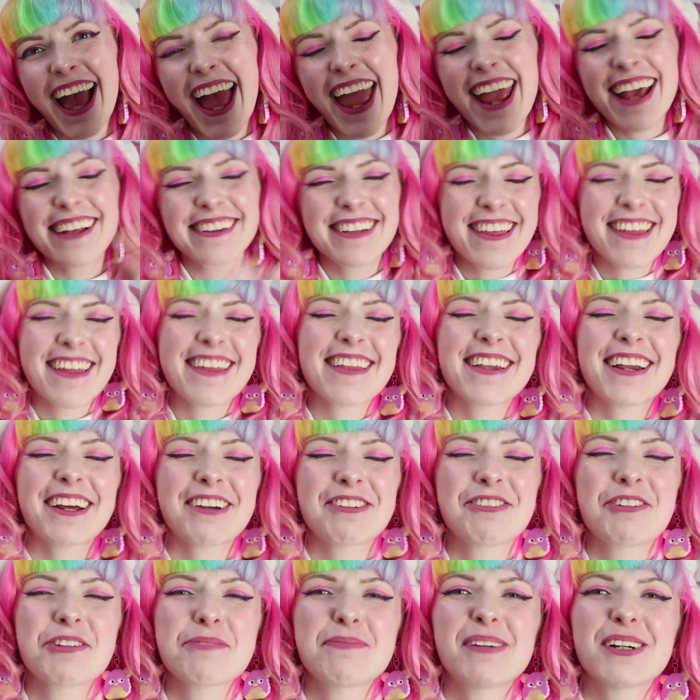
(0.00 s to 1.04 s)
And this is an
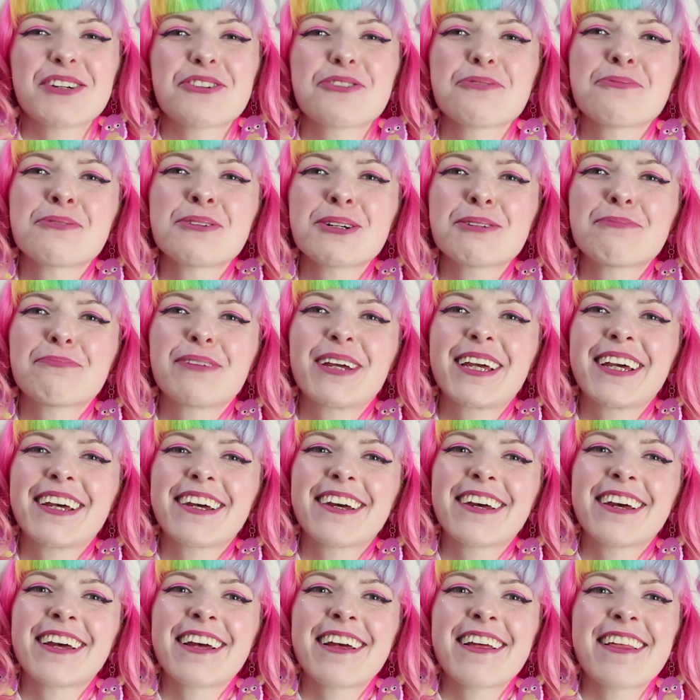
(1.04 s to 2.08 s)
extra special one
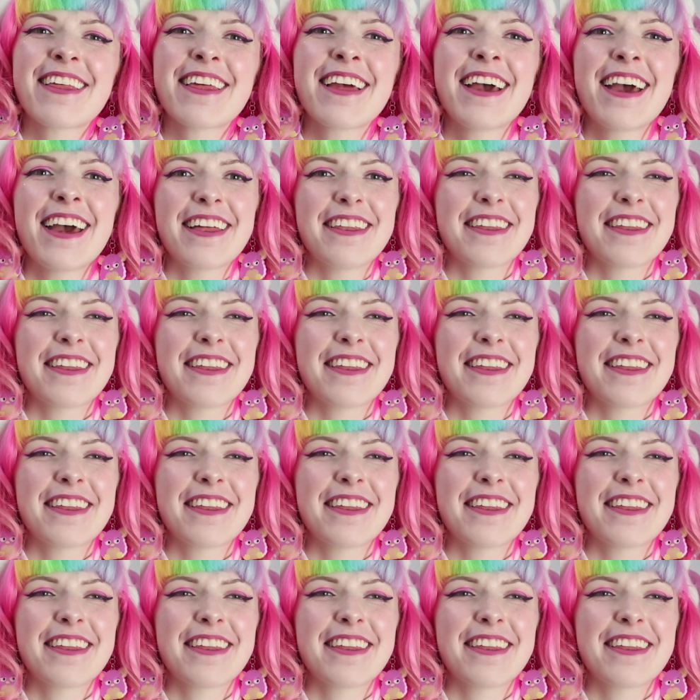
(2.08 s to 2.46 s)
because